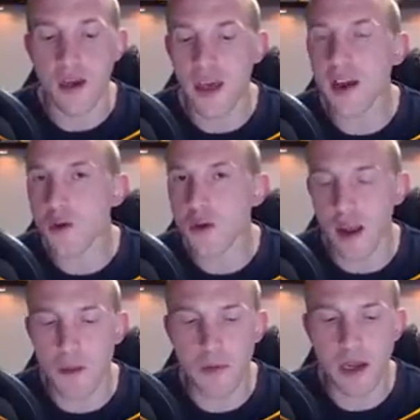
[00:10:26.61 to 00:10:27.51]
they'll go
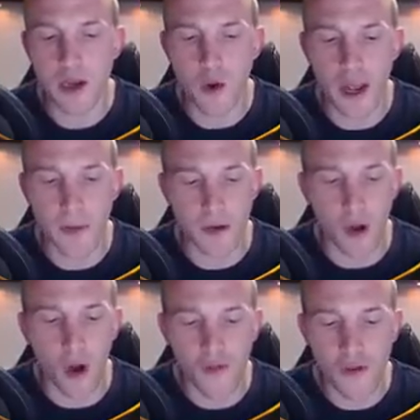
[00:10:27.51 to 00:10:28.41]
down pretty quick,
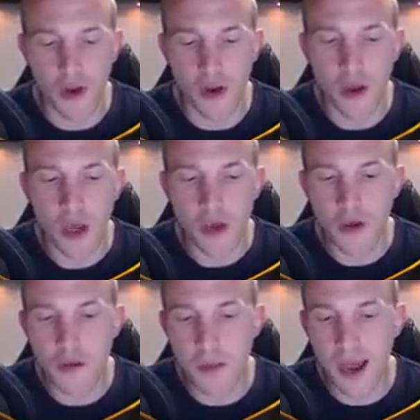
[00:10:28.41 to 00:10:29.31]
but often
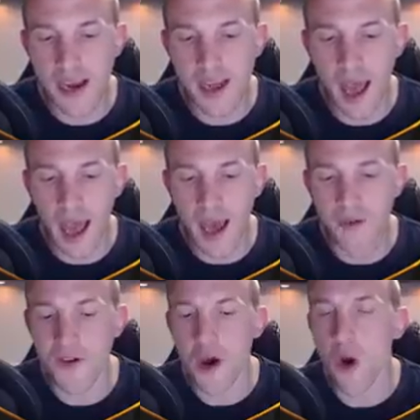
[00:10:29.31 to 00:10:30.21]
you might
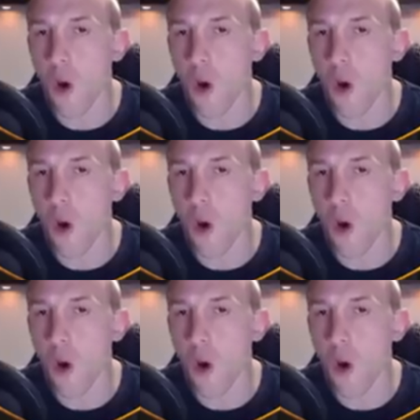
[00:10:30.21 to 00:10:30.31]
have